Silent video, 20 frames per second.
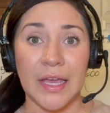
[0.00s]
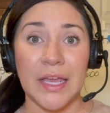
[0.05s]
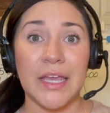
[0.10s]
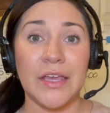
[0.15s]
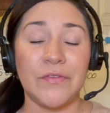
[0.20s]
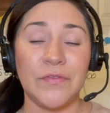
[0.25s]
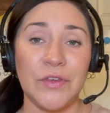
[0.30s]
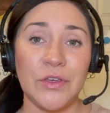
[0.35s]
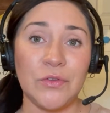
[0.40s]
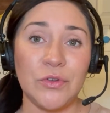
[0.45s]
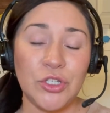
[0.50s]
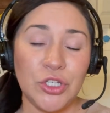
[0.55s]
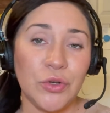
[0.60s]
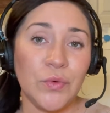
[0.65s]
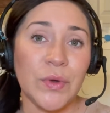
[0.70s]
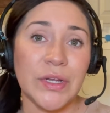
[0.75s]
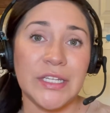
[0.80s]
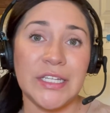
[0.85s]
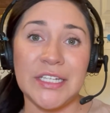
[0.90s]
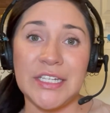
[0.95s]
If you do
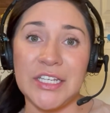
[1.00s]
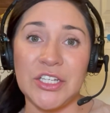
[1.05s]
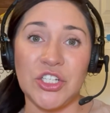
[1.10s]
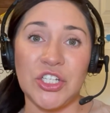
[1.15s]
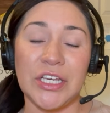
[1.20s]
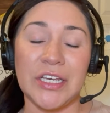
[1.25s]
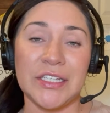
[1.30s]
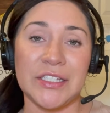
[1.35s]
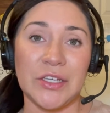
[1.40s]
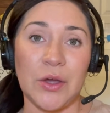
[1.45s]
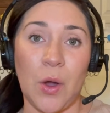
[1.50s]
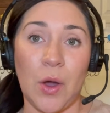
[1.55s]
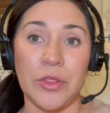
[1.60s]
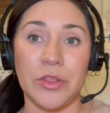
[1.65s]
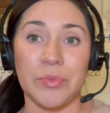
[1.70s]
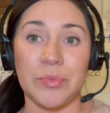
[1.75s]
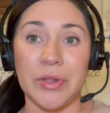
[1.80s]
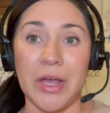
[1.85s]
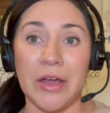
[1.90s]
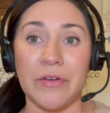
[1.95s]
want to teach ESL on
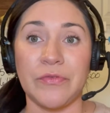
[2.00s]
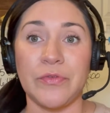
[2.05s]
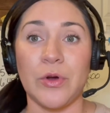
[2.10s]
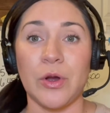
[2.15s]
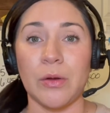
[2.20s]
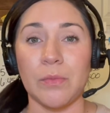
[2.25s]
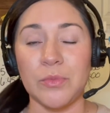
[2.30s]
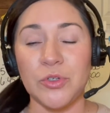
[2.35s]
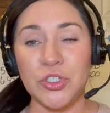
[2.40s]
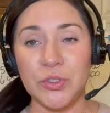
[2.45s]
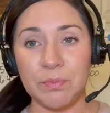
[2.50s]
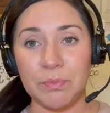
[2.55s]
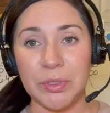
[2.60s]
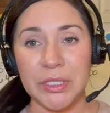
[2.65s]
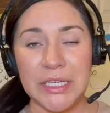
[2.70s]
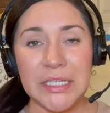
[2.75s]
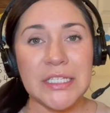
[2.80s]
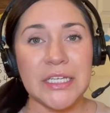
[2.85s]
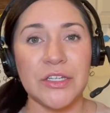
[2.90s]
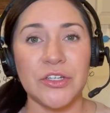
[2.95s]
the platform,
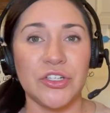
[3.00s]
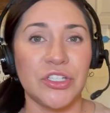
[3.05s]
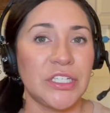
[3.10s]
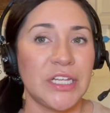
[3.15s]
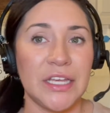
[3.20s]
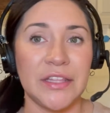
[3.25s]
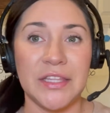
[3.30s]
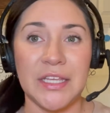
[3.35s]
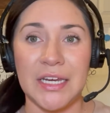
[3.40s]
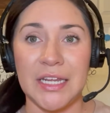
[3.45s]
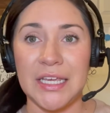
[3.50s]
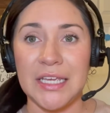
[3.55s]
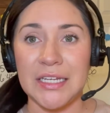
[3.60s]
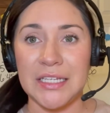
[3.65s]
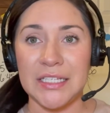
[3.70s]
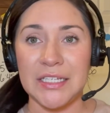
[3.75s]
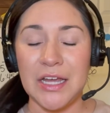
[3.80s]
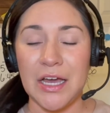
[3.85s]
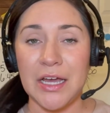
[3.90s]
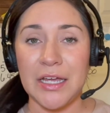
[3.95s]
please understand that
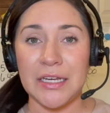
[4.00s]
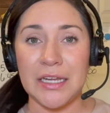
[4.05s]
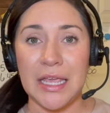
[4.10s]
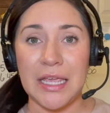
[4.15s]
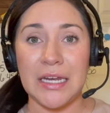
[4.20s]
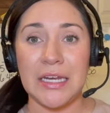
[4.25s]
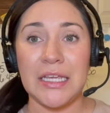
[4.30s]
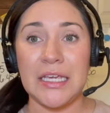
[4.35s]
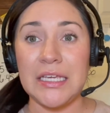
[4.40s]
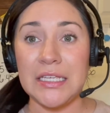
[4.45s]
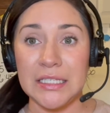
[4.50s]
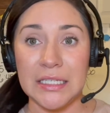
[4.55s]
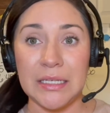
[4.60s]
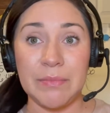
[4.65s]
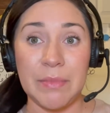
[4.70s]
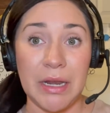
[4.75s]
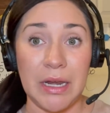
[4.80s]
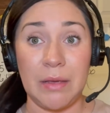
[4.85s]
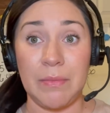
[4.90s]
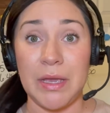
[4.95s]
it's not an easy
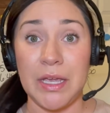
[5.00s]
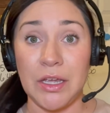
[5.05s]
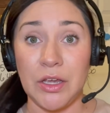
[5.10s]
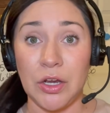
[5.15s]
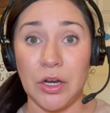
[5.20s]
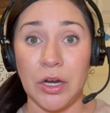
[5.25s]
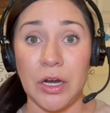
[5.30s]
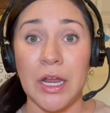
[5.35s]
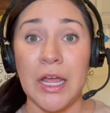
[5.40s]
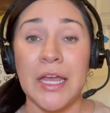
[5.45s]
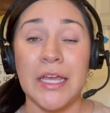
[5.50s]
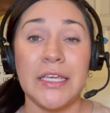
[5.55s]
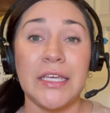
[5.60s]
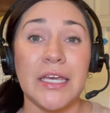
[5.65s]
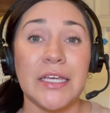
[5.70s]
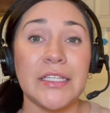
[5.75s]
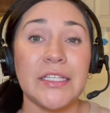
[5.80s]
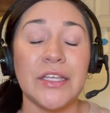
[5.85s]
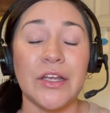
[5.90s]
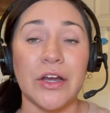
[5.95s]
moneymaker.
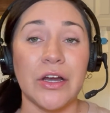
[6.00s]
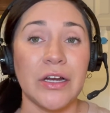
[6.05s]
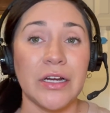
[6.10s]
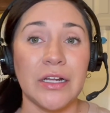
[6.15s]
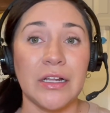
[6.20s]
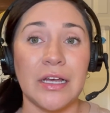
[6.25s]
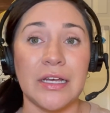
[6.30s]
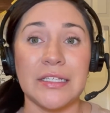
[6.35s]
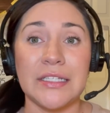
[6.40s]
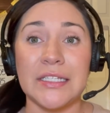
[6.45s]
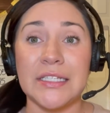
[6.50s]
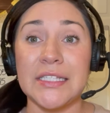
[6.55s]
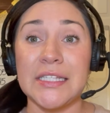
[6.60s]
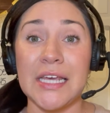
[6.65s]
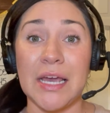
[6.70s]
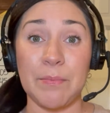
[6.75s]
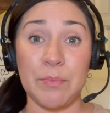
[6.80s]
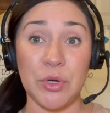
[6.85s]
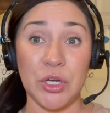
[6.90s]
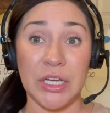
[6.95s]
Yes, there are classes
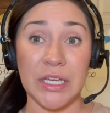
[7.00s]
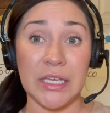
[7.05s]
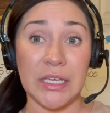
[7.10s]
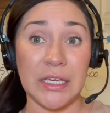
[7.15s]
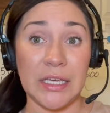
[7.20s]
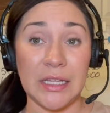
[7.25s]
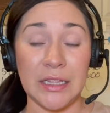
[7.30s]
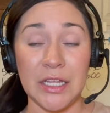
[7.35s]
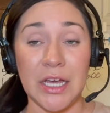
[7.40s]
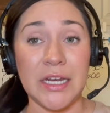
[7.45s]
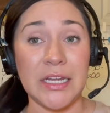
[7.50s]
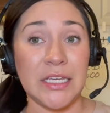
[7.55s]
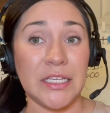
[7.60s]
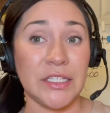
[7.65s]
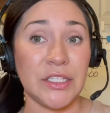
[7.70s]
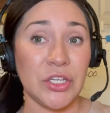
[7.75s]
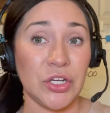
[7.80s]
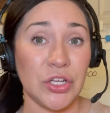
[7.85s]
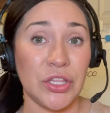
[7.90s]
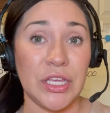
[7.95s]
that book a lot
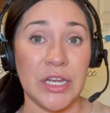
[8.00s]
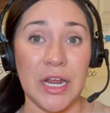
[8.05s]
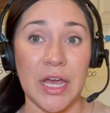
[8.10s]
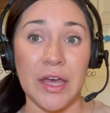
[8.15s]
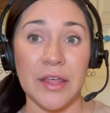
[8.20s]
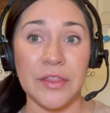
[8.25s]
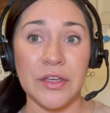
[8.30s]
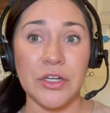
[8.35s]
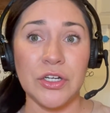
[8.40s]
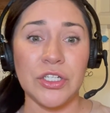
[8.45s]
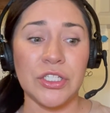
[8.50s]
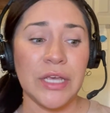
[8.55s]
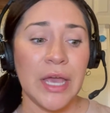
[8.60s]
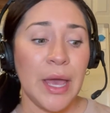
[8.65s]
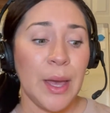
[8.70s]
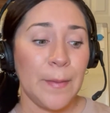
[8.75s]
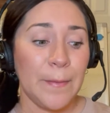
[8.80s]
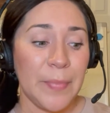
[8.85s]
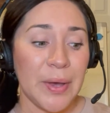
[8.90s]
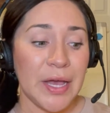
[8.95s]
easier than others,
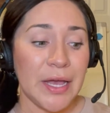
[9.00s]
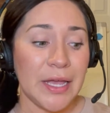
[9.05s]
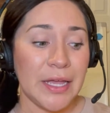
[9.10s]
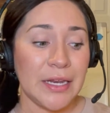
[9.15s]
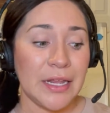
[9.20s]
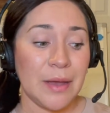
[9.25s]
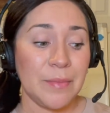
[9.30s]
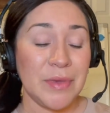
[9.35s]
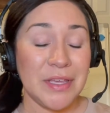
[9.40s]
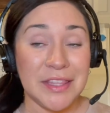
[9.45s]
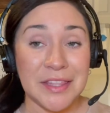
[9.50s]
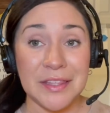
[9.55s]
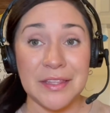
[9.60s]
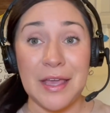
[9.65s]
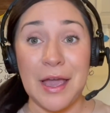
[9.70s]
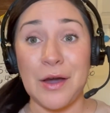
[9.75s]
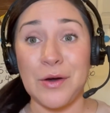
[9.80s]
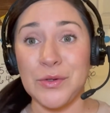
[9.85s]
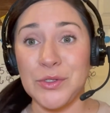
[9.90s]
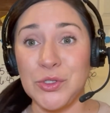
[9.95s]
but I mean,
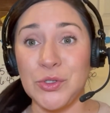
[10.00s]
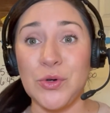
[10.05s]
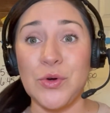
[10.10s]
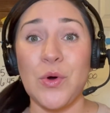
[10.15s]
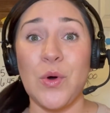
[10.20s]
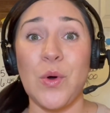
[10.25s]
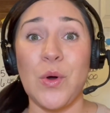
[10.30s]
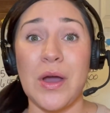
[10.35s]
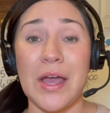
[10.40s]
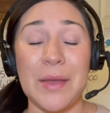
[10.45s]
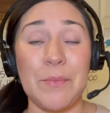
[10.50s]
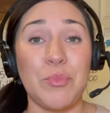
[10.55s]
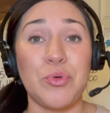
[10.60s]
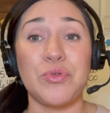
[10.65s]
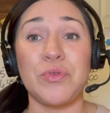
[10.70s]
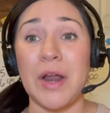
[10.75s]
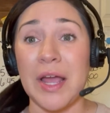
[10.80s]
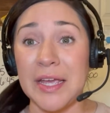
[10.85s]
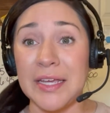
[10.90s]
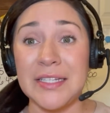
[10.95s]
Outschool
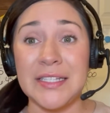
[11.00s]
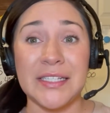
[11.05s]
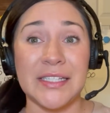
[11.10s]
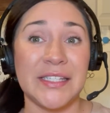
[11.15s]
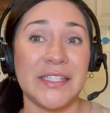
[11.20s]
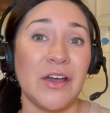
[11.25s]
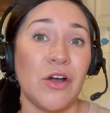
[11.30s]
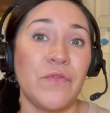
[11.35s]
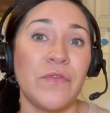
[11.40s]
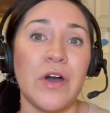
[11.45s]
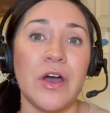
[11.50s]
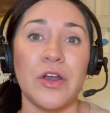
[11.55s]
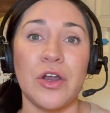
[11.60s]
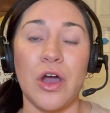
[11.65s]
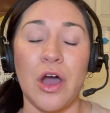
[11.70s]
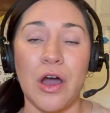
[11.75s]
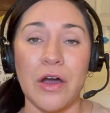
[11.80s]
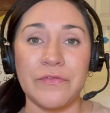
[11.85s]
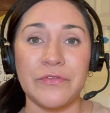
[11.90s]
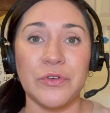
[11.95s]
prides itself on
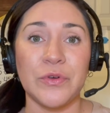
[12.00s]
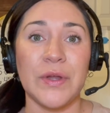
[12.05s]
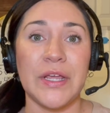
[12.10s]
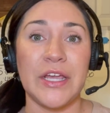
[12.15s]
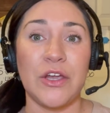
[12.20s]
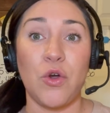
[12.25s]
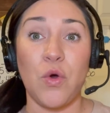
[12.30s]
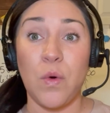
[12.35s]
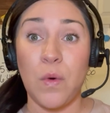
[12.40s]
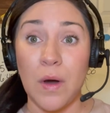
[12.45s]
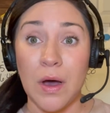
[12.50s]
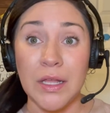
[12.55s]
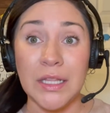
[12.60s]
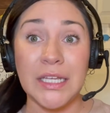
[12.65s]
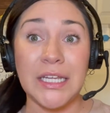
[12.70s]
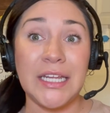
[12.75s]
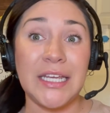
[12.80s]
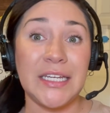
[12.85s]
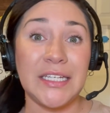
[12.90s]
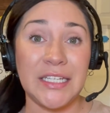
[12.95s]
offering
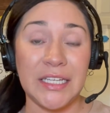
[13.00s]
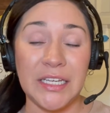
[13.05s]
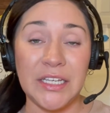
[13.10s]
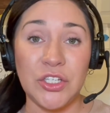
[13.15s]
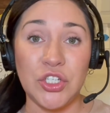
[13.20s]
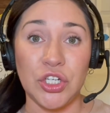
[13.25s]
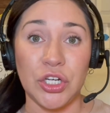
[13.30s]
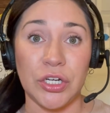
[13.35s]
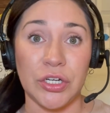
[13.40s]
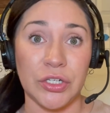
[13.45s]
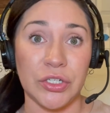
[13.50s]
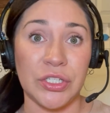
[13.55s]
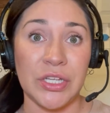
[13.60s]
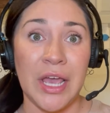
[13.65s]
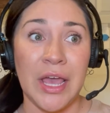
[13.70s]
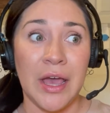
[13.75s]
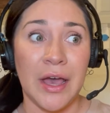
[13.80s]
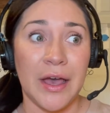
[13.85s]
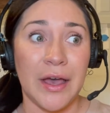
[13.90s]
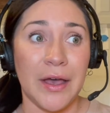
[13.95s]
quality teachers
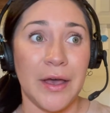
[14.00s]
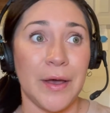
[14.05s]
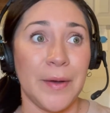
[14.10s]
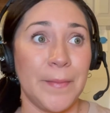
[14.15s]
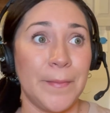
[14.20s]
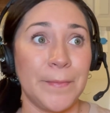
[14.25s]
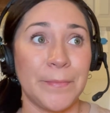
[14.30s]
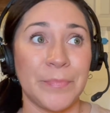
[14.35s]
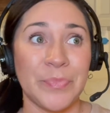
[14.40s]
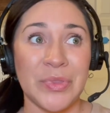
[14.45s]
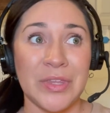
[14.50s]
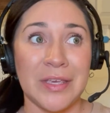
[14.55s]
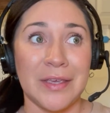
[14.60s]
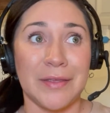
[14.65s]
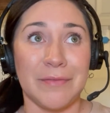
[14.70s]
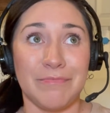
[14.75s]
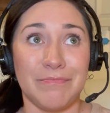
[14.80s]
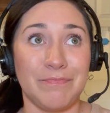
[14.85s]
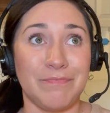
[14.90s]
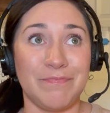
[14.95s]

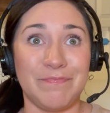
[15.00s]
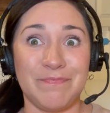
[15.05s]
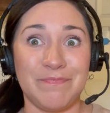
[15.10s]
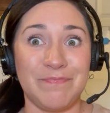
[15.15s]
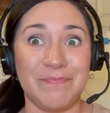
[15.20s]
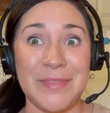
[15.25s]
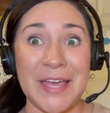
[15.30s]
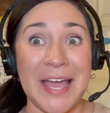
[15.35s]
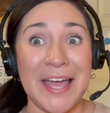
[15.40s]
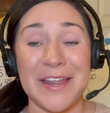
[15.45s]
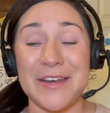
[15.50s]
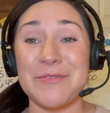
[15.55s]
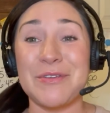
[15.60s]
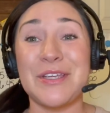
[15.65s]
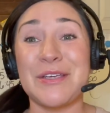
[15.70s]
that